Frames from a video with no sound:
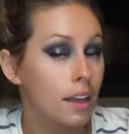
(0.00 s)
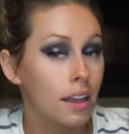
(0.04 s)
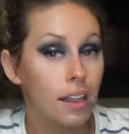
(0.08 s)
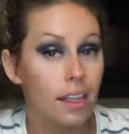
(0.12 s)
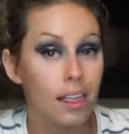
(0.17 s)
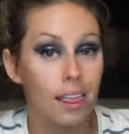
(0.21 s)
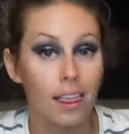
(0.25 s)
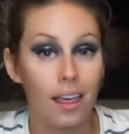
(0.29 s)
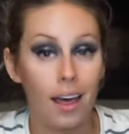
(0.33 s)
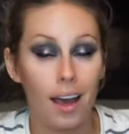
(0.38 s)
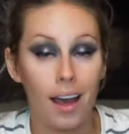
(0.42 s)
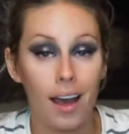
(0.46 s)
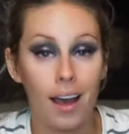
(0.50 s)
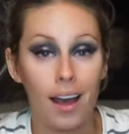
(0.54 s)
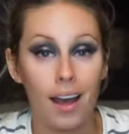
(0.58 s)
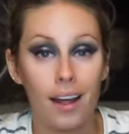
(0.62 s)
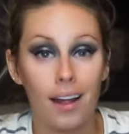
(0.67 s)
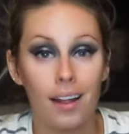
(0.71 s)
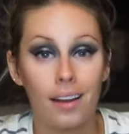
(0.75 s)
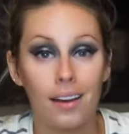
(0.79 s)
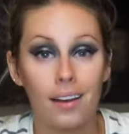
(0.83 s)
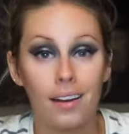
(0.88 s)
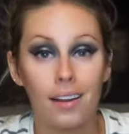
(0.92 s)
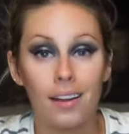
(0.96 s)

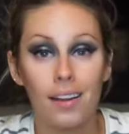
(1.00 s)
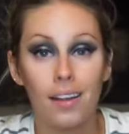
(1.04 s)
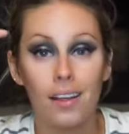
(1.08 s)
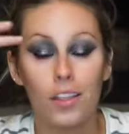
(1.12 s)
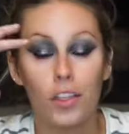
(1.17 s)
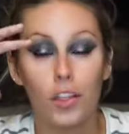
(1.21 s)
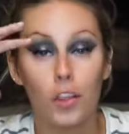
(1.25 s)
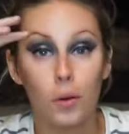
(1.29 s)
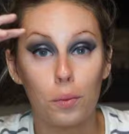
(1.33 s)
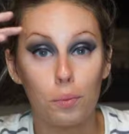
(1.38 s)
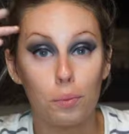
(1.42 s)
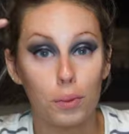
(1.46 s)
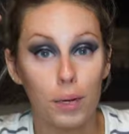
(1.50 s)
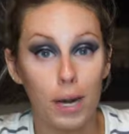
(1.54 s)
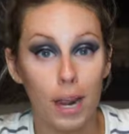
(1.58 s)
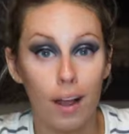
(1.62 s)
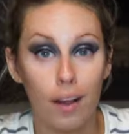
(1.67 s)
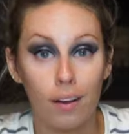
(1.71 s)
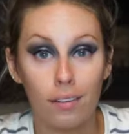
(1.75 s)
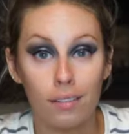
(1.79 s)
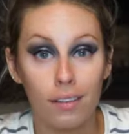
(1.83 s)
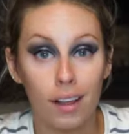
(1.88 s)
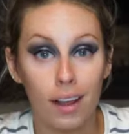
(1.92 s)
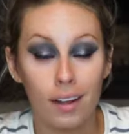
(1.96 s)
that the
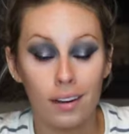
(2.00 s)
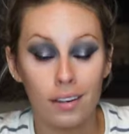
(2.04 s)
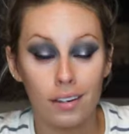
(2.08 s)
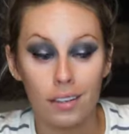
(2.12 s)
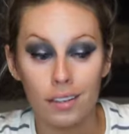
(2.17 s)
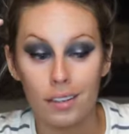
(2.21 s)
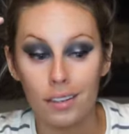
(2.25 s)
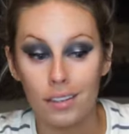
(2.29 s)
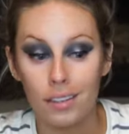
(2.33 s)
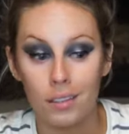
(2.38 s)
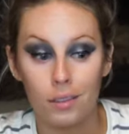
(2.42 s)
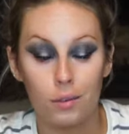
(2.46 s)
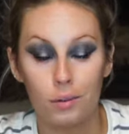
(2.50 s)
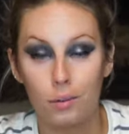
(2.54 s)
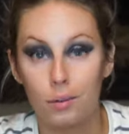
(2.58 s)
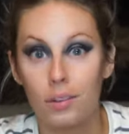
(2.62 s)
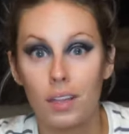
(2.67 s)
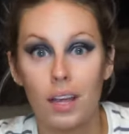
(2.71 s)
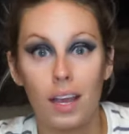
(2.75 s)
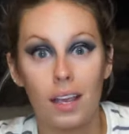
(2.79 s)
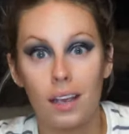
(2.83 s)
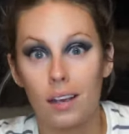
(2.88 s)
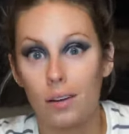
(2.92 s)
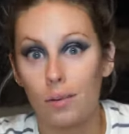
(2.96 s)
brown liner, you
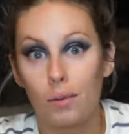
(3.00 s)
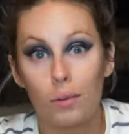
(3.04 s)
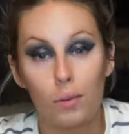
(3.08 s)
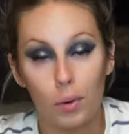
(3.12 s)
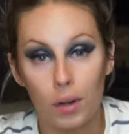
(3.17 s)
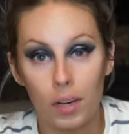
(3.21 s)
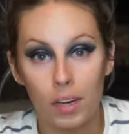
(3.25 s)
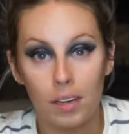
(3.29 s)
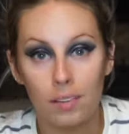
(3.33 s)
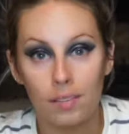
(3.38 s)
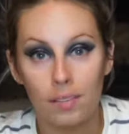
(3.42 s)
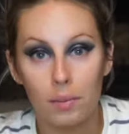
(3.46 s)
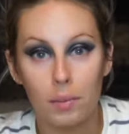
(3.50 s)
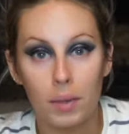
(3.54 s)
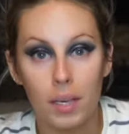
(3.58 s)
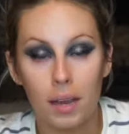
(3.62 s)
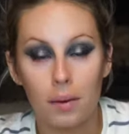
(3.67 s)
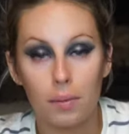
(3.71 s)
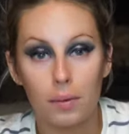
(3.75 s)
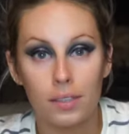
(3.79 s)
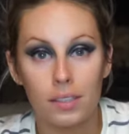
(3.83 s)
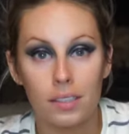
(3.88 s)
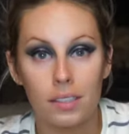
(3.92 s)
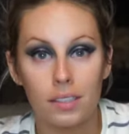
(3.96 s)
like wouldn't even be
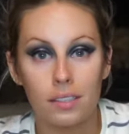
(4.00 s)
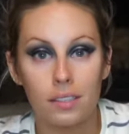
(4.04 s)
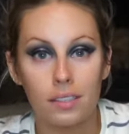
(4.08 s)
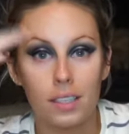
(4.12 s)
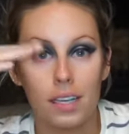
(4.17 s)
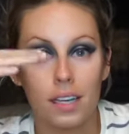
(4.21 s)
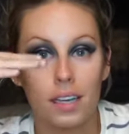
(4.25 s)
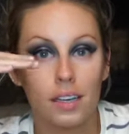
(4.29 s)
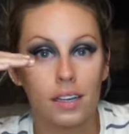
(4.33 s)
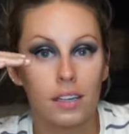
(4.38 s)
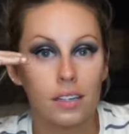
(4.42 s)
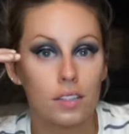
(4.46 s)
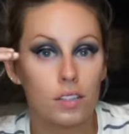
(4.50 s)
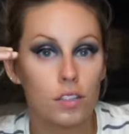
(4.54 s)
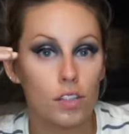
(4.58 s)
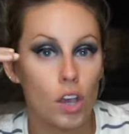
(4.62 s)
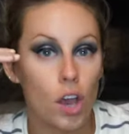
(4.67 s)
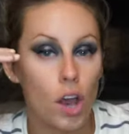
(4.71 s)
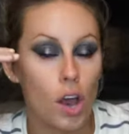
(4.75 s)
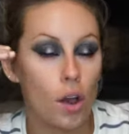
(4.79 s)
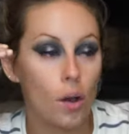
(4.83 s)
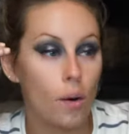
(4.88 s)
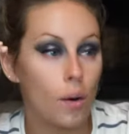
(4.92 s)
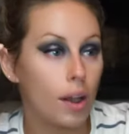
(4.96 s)
able to see it.
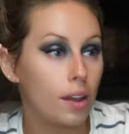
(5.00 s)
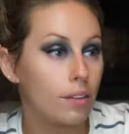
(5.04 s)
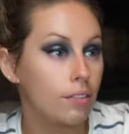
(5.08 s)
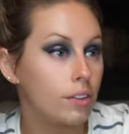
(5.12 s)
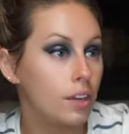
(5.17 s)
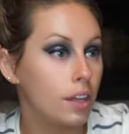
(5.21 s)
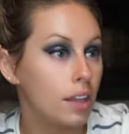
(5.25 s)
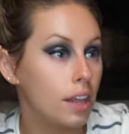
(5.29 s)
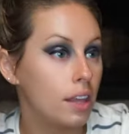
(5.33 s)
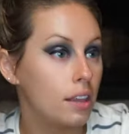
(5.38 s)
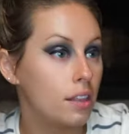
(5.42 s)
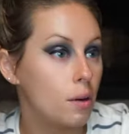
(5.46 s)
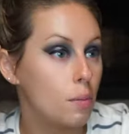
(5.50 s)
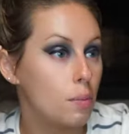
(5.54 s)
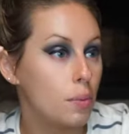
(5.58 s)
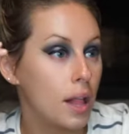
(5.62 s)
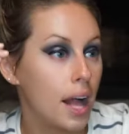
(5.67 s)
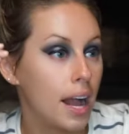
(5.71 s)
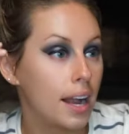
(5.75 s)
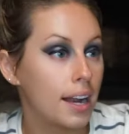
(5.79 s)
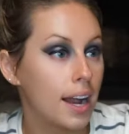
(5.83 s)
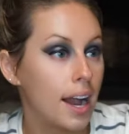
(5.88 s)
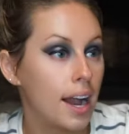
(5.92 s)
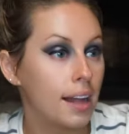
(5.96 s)
So I feel like the
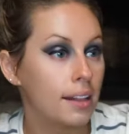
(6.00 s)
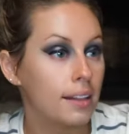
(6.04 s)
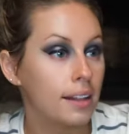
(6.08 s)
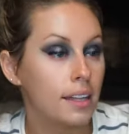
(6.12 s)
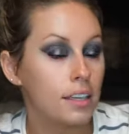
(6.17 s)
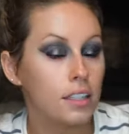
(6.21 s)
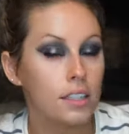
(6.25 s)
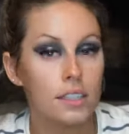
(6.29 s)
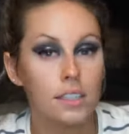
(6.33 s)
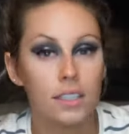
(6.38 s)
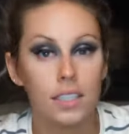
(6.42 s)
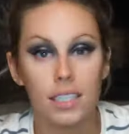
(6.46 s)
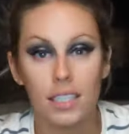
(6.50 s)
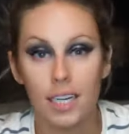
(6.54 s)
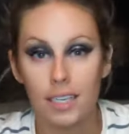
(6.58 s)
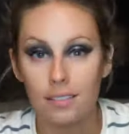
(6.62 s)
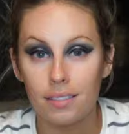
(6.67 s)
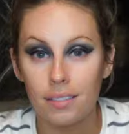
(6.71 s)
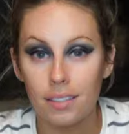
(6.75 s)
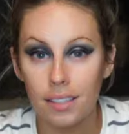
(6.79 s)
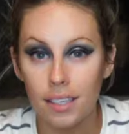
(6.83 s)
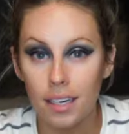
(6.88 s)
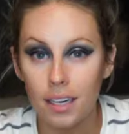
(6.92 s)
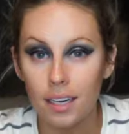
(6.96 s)
black eyeliner is
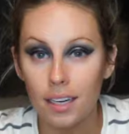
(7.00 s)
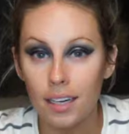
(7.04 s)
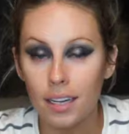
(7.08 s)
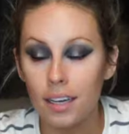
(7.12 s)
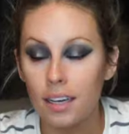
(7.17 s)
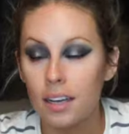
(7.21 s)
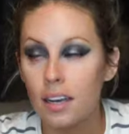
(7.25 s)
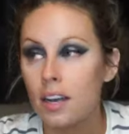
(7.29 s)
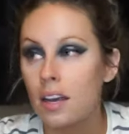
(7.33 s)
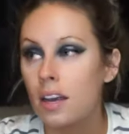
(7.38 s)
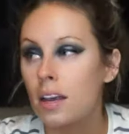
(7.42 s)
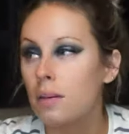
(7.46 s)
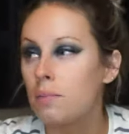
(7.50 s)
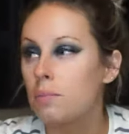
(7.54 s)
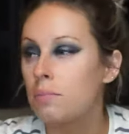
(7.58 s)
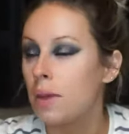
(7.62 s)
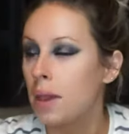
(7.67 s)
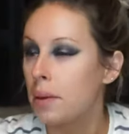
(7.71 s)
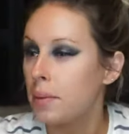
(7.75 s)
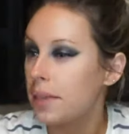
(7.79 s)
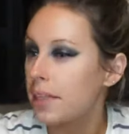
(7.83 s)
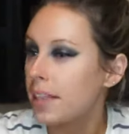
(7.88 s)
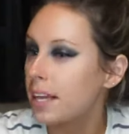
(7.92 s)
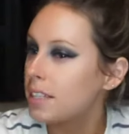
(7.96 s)
necessary.
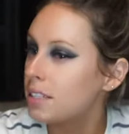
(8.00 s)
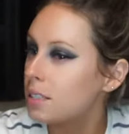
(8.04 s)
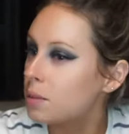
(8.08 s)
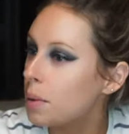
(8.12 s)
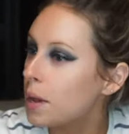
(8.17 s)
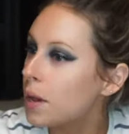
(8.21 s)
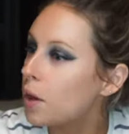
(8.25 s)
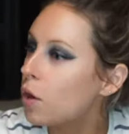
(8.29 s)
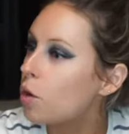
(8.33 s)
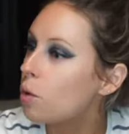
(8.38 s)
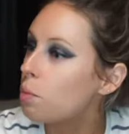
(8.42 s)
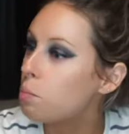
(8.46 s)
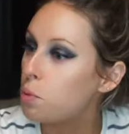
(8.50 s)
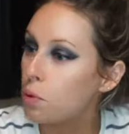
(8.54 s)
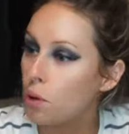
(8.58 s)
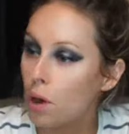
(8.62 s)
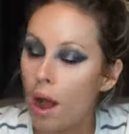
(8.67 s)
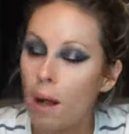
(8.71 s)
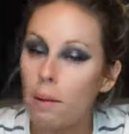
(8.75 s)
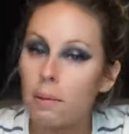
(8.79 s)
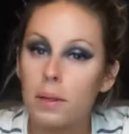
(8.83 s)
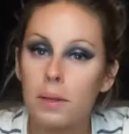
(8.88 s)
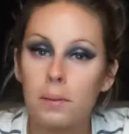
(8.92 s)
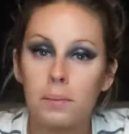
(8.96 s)
Maybe that's my whole
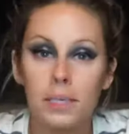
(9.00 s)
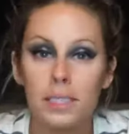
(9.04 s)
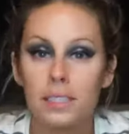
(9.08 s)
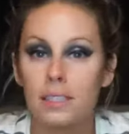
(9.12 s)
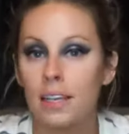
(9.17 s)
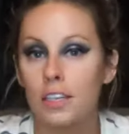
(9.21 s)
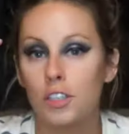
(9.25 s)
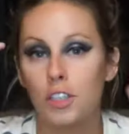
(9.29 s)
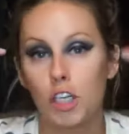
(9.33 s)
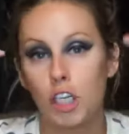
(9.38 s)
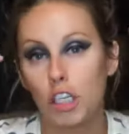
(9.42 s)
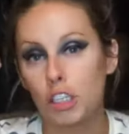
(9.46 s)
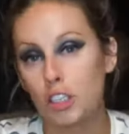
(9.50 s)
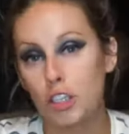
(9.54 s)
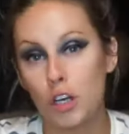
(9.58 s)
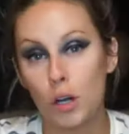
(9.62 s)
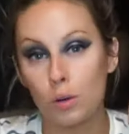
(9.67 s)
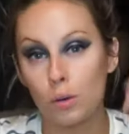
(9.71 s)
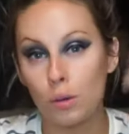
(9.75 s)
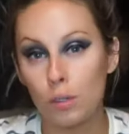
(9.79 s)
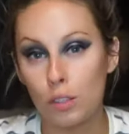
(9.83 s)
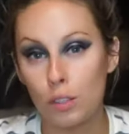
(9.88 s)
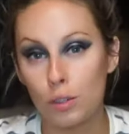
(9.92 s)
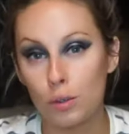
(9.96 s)
problem, is I just
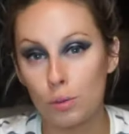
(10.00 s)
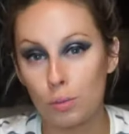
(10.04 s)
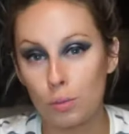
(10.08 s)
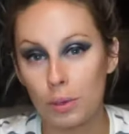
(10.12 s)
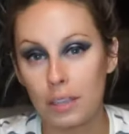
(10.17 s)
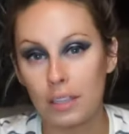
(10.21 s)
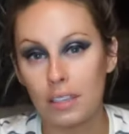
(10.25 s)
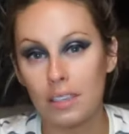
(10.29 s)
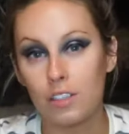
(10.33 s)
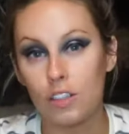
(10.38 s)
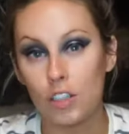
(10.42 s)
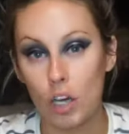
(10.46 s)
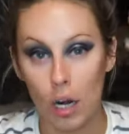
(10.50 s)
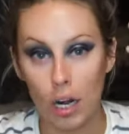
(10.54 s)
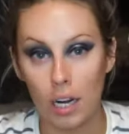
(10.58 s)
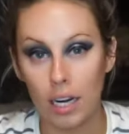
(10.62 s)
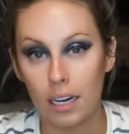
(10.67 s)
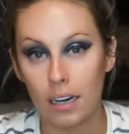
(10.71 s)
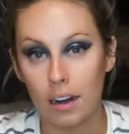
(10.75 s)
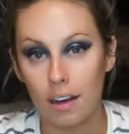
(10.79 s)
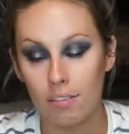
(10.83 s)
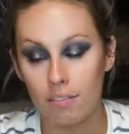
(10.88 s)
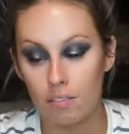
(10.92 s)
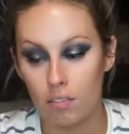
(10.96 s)
don't do really dark
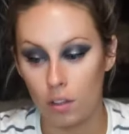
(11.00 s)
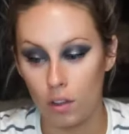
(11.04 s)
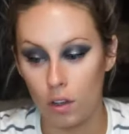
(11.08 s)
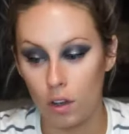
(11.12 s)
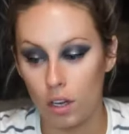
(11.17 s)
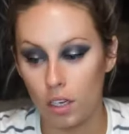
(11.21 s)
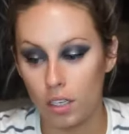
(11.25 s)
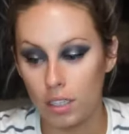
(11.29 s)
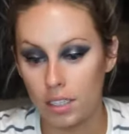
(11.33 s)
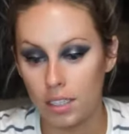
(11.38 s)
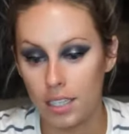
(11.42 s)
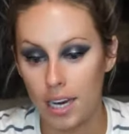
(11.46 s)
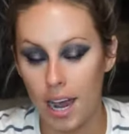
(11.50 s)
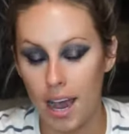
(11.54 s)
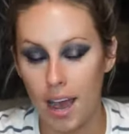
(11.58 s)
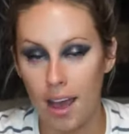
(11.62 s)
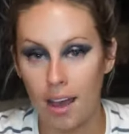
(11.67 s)
enough looks to